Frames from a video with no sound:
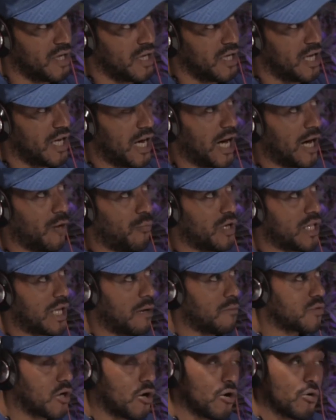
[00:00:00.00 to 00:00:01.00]
And when I'm
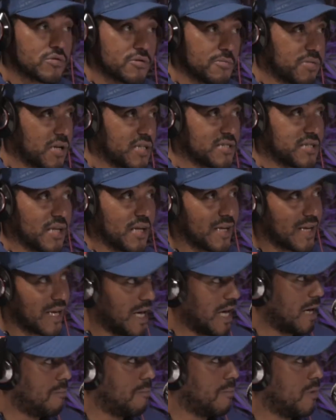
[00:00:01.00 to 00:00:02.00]
going to places like
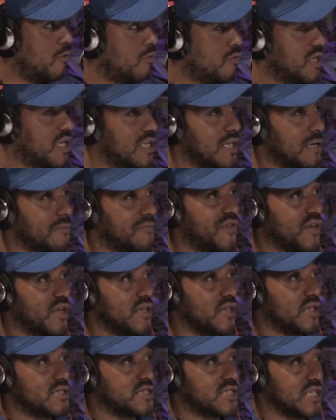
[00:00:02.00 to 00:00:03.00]
Cambodia and I'm
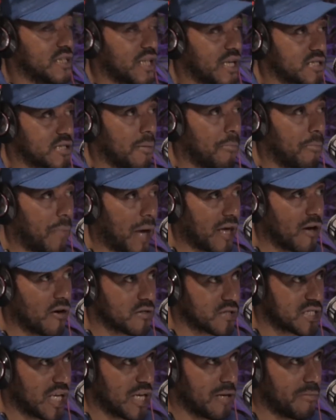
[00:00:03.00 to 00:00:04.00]
seeing like the Bayon
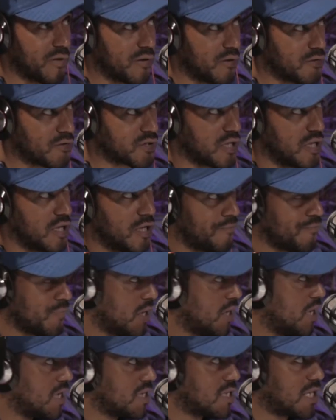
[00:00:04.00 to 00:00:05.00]
temples,
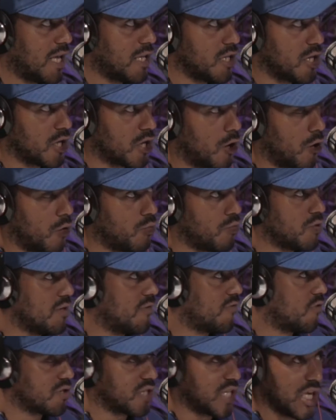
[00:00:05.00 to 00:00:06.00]
then you've
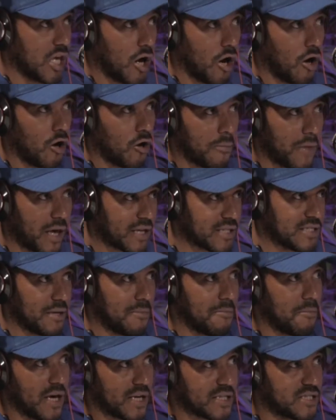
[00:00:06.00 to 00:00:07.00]
got the Olmecs in
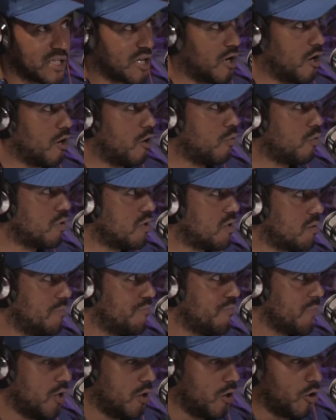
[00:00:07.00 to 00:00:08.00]
Mexico and
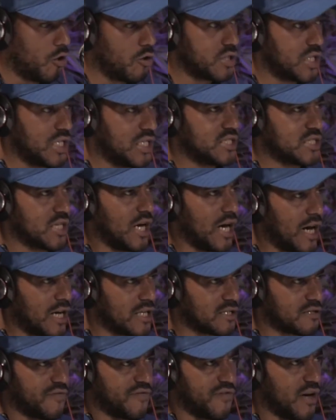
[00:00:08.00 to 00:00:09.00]
all these
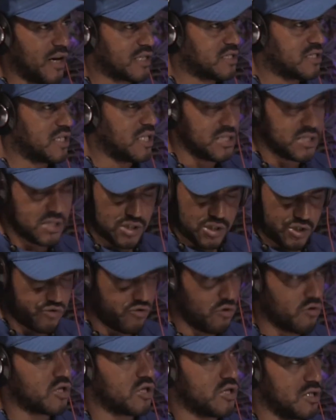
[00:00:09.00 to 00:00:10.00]
artifacts, these
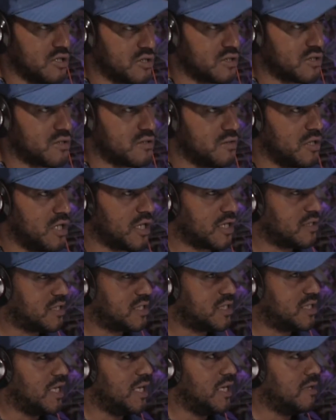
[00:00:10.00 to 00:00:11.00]
structures, you can
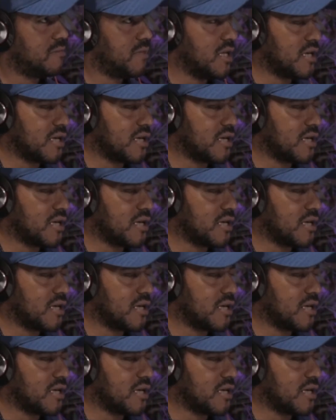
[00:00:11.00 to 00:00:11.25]
see they